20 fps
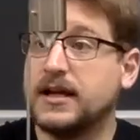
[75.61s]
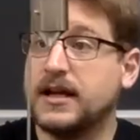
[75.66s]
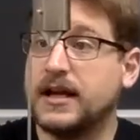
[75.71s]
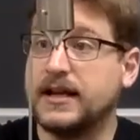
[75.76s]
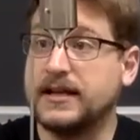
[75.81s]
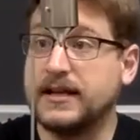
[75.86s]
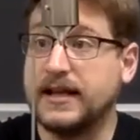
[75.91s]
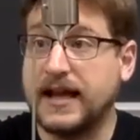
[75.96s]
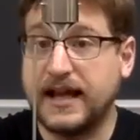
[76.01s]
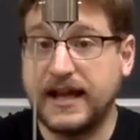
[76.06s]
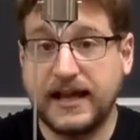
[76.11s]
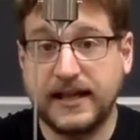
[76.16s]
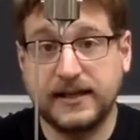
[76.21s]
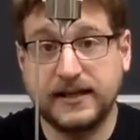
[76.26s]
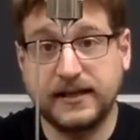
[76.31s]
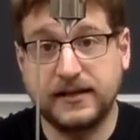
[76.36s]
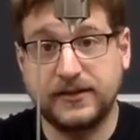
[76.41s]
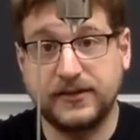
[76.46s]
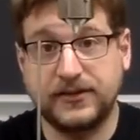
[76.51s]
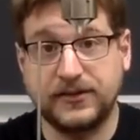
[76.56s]
and
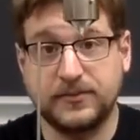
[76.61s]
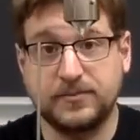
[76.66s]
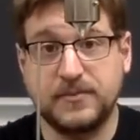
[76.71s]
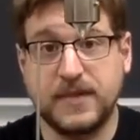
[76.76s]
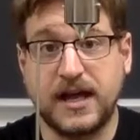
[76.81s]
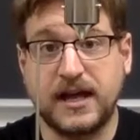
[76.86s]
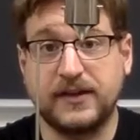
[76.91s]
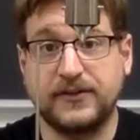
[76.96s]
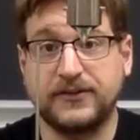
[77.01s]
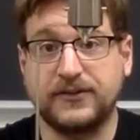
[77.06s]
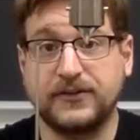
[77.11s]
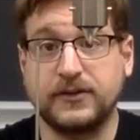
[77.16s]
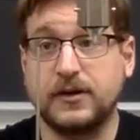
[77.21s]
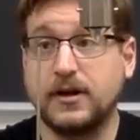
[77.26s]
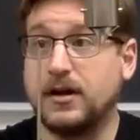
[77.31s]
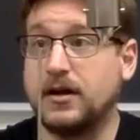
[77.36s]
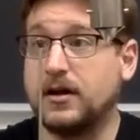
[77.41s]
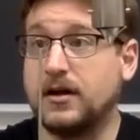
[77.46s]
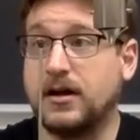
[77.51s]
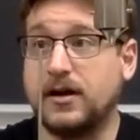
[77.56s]
hanging some mass
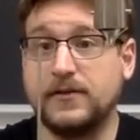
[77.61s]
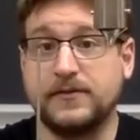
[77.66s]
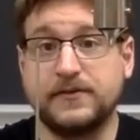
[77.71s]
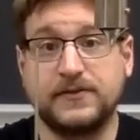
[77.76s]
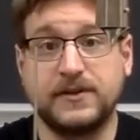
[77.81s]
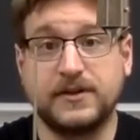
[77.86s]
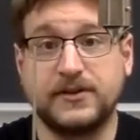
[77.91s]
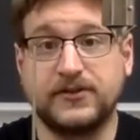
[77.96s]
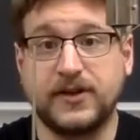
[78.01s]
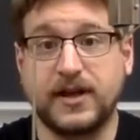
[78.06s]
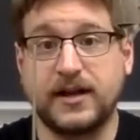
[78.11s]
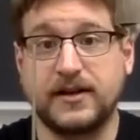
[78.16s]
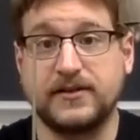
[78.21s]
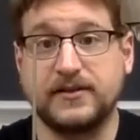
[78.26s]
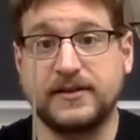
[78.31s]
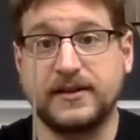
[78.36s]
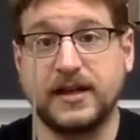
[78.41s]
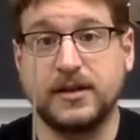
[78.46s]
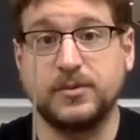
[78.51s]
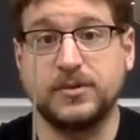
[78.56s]
off the side of the
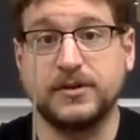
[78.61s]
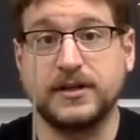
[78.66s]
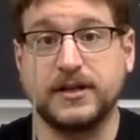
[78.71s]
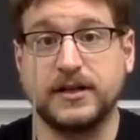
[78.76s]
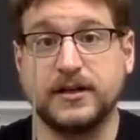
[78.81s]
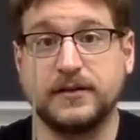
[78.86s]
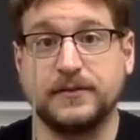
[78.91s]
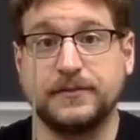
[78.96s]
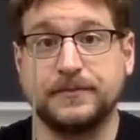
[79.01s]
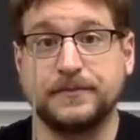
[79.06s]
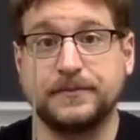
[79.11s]
table here.